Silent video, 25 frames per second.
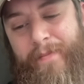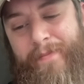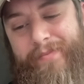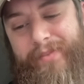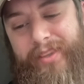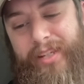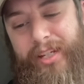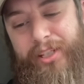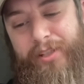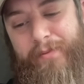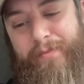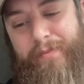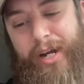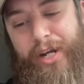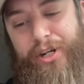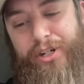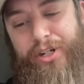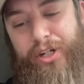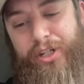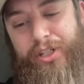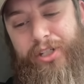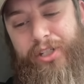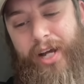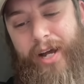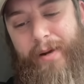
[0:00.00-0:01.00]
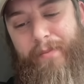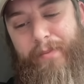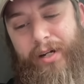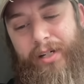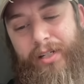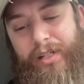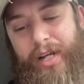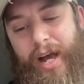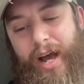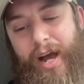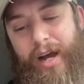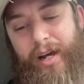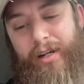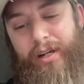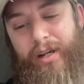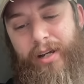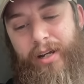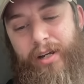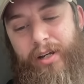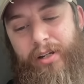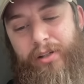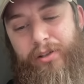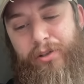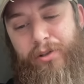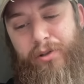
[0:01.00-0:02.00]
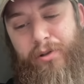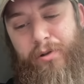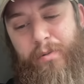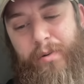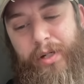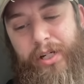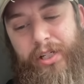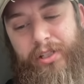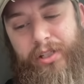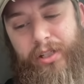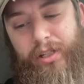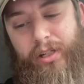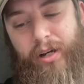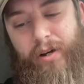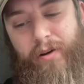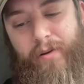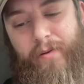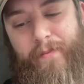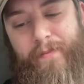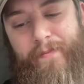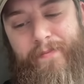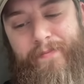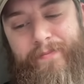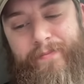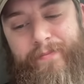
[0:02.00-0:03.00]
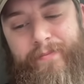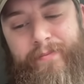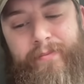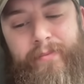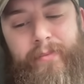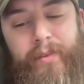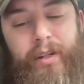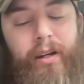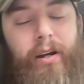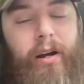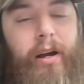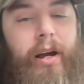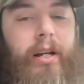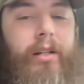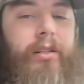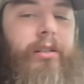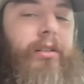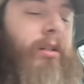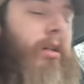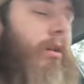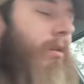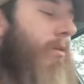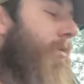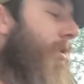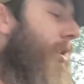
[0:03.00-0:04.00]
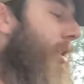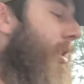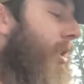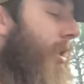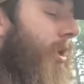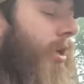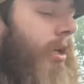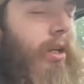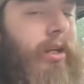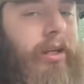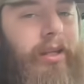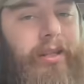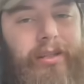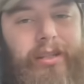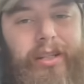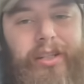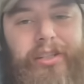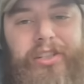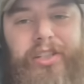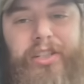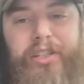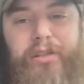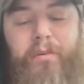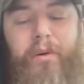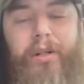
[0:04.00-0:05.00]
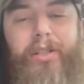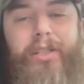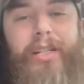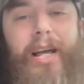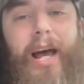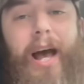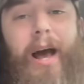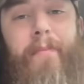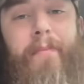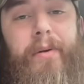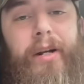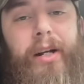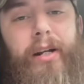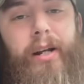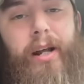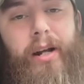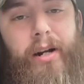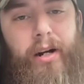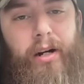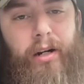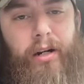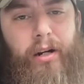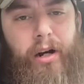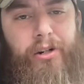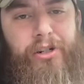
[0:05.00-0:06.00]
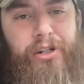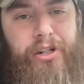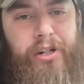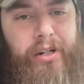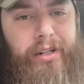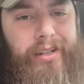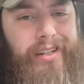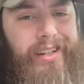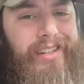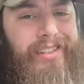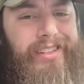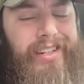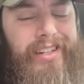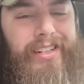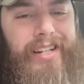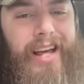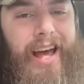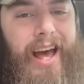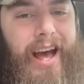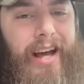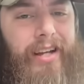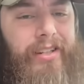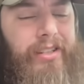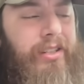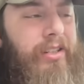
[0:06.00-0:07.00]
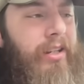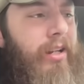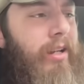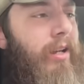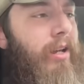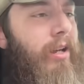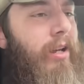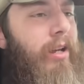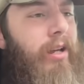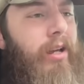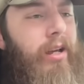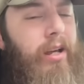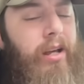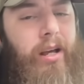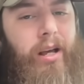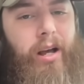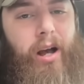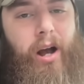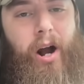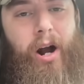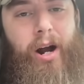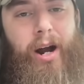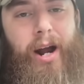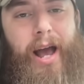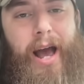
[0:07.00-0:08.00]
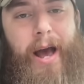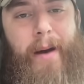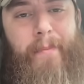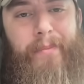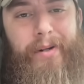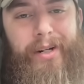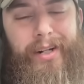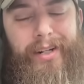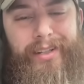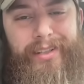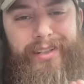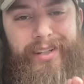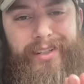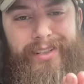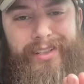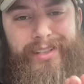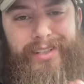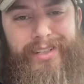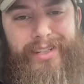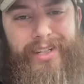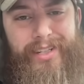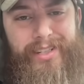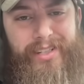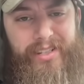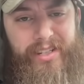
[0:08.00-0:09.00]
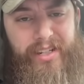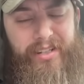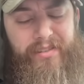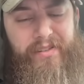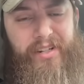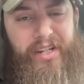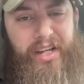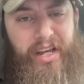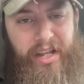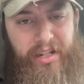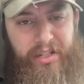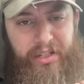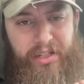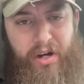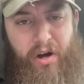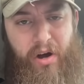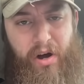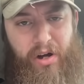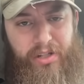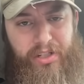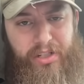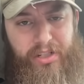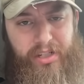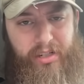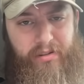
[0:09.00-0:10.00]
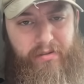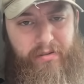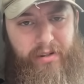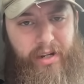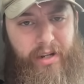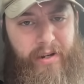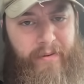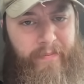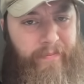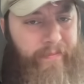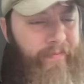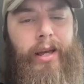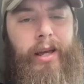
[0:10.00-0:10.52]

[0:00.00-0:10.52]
this major cyber attack two weeks ago. All right, so this is what's happening in our country. These attacks are happening consistently and constantly.